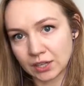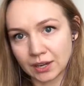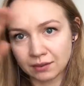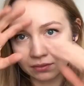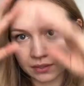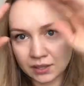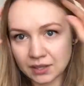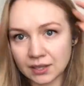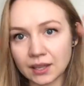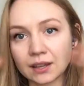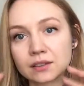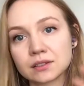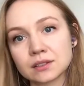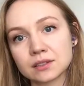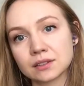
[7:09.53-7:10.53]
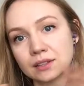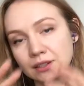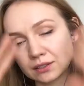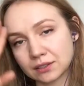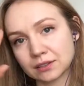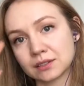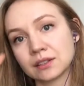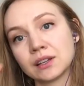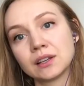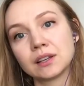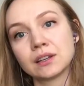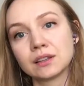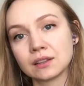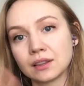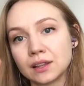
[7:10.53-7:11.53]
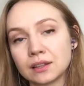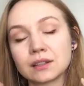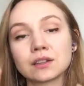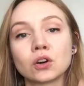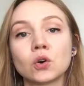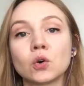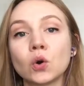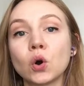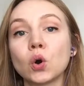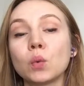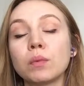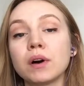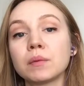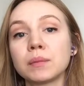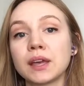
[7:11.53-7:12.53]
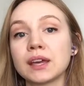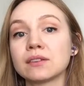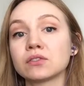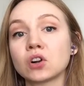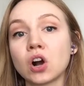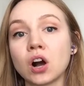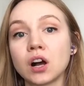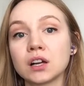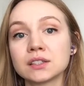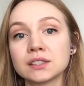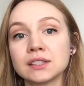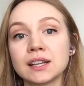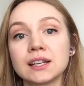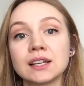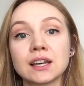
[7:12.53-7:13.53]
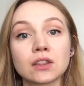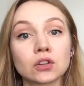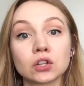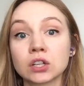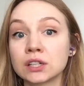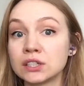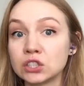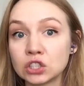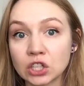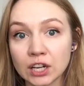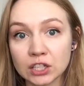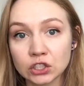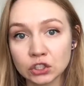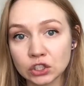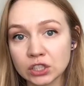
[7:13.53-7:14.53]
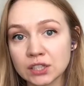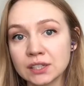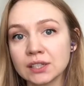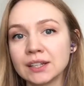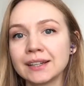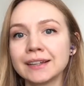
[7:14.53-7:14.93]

Everything else that the jojoba may have caused, any other congestion,